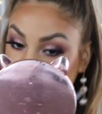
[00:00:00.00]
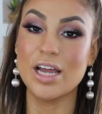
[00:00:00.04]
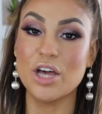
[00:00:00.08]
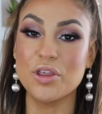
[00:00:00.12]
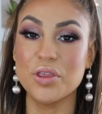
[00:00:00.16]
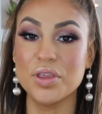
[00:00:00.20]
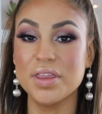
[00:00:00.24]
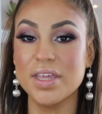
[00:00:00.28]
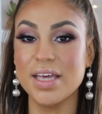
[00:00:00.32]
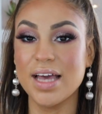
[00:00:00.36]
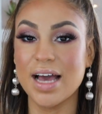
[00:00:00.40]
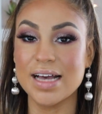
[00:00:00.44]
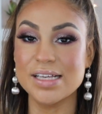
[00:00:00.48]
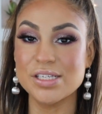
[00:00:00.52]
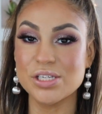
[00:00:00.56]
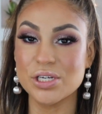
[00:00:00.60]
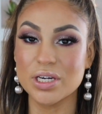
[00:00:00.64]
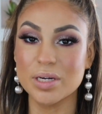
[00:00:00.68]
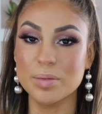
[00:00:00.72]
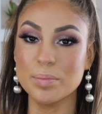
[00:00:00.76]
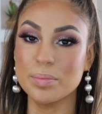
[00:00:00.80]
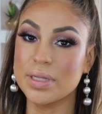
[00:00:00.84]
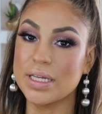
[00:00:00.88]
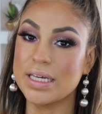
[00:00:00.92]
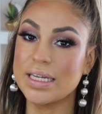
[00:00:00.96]
that the eyes are
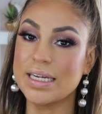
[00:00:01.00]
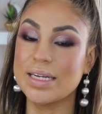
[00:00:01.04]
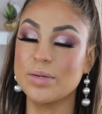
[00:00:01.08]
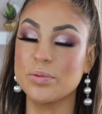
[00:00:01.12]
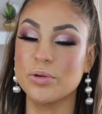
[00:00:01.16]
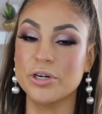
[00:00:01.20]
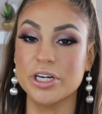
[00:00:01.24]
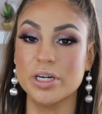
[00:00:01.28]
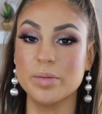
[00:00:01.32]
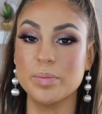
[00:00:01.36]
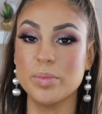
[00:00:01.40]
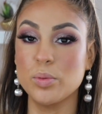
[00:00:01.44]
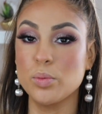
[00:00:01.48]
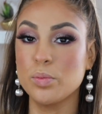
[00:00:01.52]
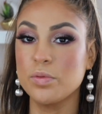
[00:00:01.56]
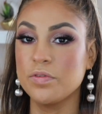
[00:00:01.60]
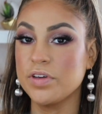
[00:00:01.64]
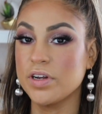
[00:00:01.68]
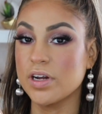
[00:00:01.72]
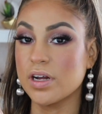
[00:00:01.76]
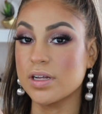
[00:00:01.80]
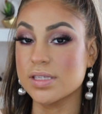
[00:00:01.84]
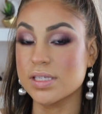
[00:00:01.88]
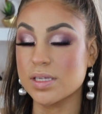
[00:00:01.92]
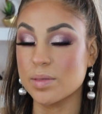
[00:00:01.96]
completed, we're going to be
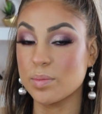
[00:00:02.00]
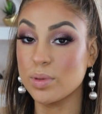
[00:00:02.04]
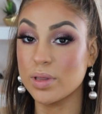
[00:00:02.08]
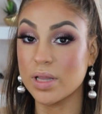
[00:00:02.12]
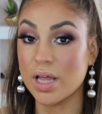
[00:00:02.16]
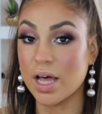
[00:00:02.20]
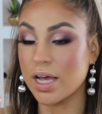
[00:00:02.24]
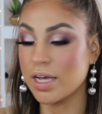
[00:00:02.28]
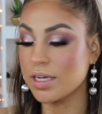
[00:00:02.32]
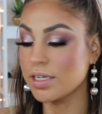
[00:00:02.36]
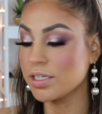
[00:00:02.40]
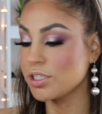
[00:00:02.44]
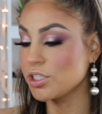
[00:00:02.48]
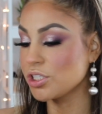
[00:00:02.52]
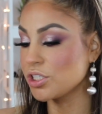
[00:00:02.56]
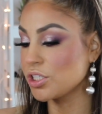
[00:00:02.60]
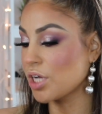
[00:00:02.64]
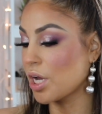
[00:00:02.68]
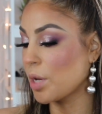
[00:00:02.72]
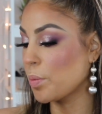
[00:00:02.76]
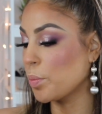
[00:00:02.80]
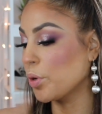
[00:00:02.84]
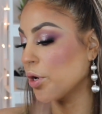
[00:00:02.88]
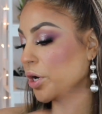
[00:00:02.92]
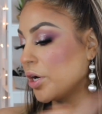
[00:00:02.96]
moving on to blush,
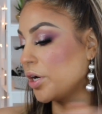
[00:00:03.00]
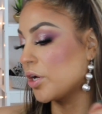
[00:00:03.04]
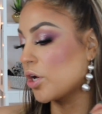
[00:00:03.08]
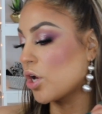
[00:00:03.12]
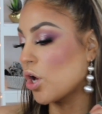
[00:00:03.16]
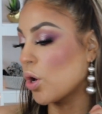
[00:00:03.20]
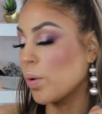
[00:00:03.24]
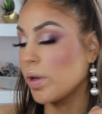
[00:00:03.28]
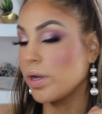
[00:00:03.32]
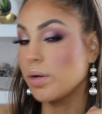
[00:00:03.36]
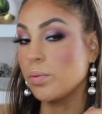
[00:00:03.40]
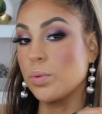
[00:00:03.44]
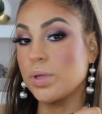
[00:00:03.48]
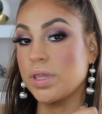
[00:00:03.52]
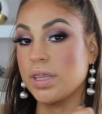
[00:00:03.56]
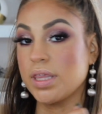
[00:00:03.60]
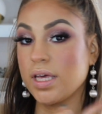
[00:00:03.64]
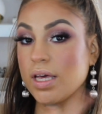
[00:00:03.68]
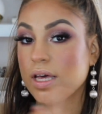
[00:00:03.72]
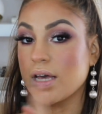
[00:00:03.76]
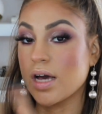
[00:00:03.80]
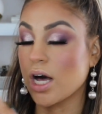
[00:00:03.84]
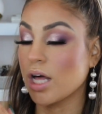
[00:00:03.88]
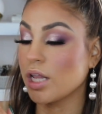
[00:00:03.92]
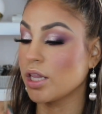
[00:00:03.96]
and we're going to go in with
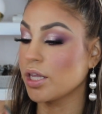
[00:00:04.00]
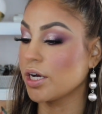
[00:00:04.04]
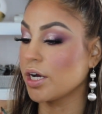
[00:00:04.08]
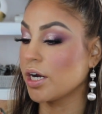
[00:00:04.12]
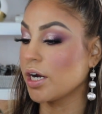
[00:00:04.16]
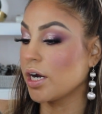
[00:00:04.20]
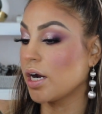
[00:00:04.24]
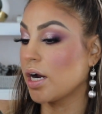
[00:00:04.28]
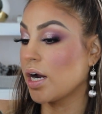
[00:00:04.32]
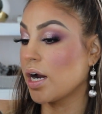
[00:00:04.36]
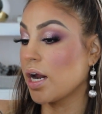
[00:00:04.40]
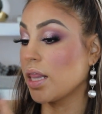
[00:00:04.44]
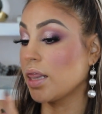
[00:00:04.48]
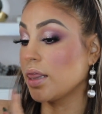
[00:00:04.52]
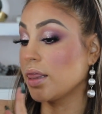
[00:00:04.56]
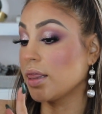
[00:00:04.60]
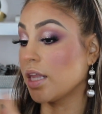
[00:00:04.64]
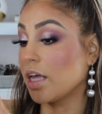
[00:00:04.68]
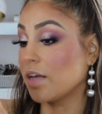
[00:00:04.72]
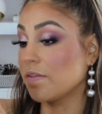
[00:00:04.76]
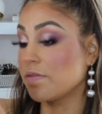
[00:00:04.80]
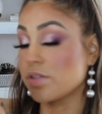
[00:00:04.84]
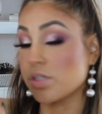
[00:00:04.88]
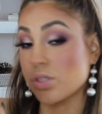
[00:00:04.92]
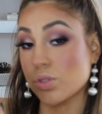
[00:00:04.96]
the color
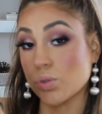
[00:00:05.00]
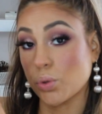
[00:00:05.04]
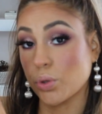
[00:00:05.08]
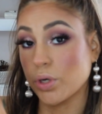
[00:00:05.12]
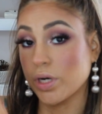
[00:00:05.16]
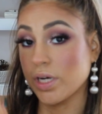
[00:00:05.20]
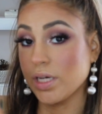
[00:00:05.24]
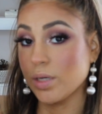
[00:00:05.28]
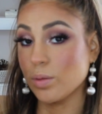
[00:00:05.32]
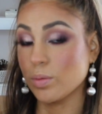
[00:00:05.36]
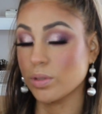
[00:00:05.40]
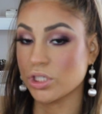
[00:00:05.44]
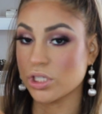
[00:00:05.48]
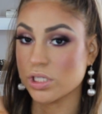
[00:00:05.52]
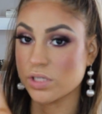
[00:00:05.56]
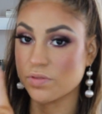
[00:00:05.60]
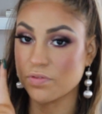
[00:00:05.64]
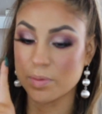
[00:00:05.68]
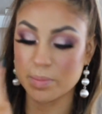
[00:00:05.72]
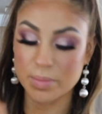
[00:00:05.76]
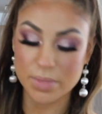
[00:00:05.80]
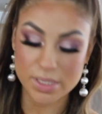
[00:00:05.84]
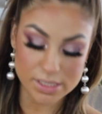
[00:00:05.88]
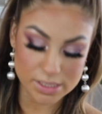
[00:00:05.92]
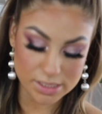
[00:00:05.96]
Love Story, which is
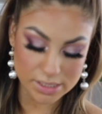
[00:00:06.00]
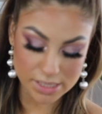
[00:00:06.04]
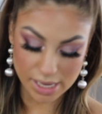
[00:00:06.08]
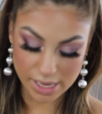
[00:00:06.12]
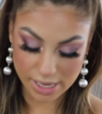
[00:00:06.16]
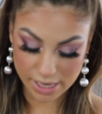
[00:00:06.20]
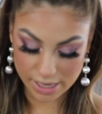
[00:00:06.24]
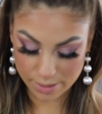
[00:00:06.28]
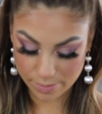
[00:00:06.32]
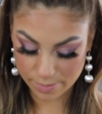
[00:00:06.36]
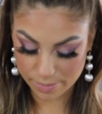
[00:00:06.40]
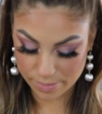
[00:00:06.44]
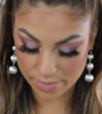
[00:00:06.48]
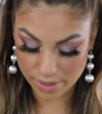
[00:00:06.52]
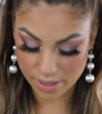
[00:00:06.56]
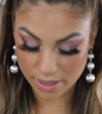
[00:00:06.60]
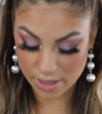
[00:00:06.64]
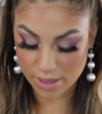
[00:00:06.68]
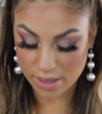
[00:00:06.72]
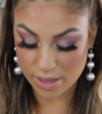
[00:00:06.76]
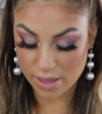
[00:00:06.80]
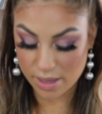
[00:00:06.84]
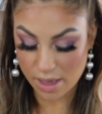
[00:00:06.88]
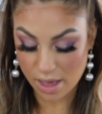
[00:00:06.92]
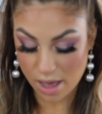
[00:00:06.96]
from the same
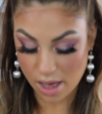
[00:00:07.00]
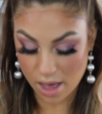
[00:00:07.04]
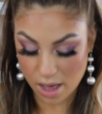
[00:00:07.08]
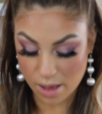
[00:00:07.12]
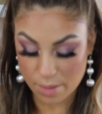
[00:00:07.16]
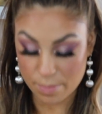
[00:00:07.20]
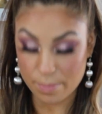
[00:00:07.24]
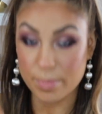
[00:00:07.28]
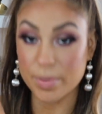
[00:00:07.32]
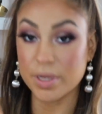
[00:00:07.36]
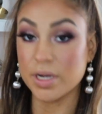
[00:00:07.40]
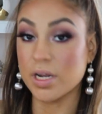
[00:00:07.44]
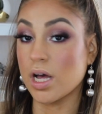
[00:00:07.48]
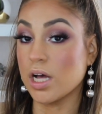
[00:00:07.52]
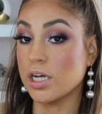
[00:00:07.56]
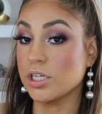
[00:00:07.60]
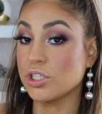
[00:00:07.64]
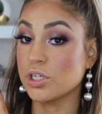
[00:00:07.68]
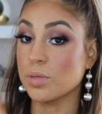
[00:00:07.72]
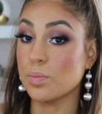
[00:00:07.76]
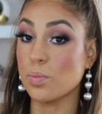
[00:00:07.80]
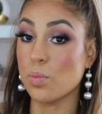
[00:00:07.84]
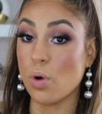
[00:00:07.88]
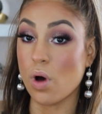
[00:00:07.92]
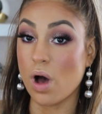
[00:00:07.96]

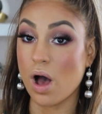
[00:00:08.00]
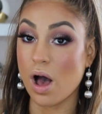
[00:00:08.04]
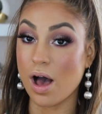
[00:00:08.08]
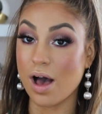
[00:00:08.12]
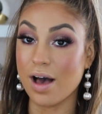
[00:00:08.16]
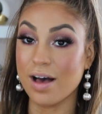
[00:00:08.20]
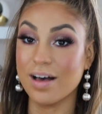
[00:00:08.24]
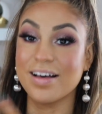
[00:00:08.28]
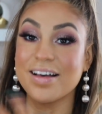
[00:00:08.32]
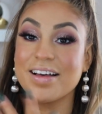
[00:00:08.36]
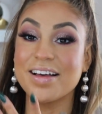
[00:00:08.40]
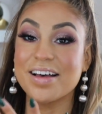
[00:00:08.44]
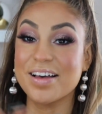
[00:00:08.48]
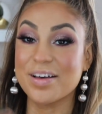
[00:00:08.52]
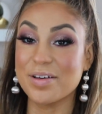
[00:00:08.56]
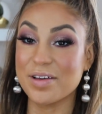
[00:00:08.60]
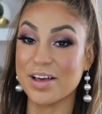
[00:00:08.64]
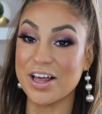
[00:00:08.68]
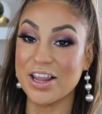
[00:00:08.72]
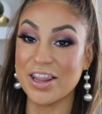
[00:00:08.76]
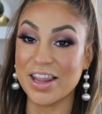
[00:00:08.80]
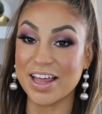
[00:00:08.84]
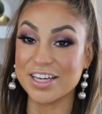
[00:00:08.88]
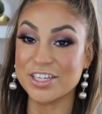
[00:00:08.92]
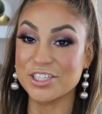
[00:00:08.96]
Ménage A Muah
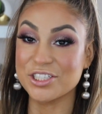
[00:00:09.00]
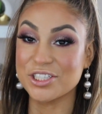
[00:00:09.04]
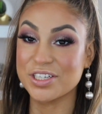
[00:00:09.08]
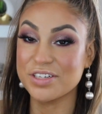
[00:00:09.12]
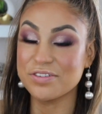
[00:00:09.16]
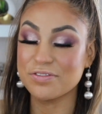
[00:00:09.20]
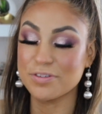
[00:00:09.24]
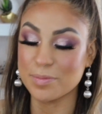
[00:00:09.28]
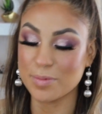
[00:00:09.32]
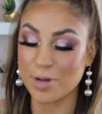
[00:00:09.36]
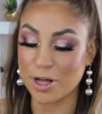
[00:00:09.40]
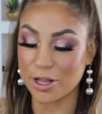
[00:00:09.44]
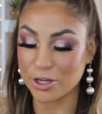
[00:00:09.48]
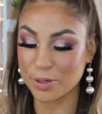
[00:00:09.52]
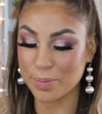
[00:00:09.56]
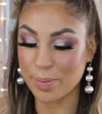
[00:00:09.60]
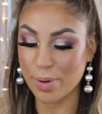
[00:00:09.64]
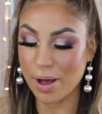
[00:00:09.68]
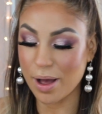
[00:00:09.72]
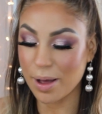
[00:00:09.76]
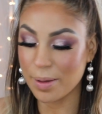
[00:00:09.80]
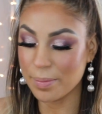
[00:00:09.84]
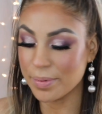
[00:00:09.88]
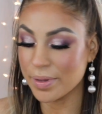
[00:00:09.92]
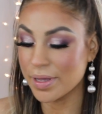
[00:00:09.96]
collection from
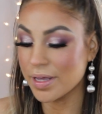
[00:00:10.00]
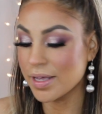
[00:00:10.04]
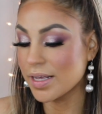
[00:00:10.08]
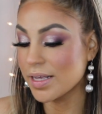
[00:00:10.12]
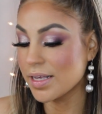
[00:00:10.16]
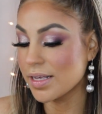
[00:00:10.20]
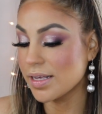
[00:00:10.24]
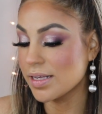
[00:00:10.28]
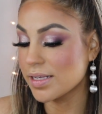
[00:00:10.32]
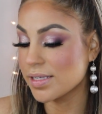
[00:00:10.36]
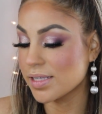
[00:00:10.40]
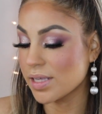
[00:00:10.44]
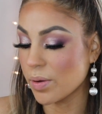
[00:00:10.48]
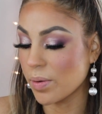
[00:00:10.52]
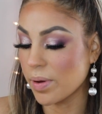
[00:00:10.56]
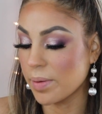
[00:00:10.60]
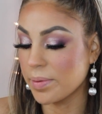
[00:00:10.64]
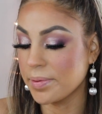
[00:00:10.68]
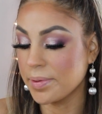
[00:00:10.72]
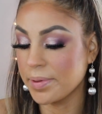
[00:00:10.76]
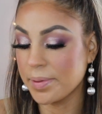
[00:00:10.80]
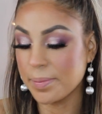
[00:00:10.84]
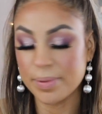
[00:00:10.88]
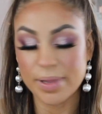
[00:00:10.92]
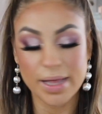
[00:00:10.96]
ColourPop. So I'm
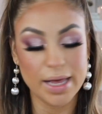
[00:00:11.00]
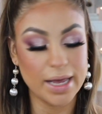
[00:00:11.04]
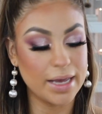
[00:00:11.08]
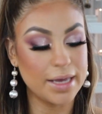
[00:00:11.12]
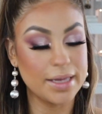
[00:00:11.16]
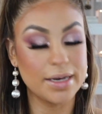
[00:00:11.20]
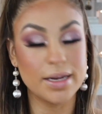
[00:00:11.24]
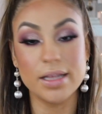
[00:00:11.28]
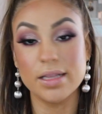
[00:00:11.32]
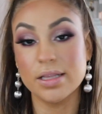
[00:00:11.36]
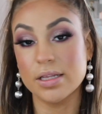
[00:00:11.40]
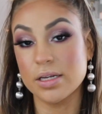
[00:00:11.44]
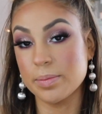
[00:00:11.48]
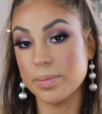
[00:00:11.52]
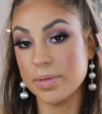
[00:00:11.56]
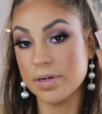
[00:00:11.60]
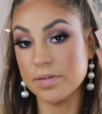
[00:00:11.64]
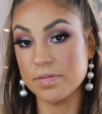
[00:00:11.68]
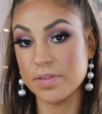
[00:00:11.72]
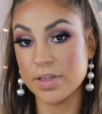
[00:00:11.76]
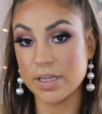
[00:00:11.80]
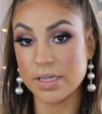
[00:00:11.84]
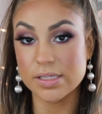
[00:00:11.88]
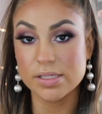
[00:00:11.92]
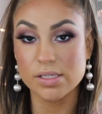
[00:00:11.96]
going to be applying a little bit
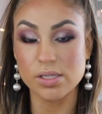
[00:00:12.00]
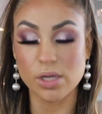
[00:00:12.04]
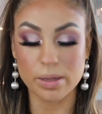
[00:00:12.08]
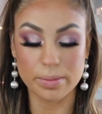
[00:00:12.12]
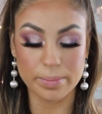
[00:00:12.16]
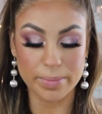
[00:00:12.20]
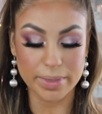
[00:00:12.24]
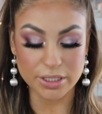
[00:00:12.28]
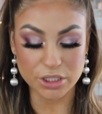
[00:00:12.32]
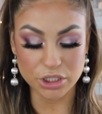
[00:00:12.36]
of this on my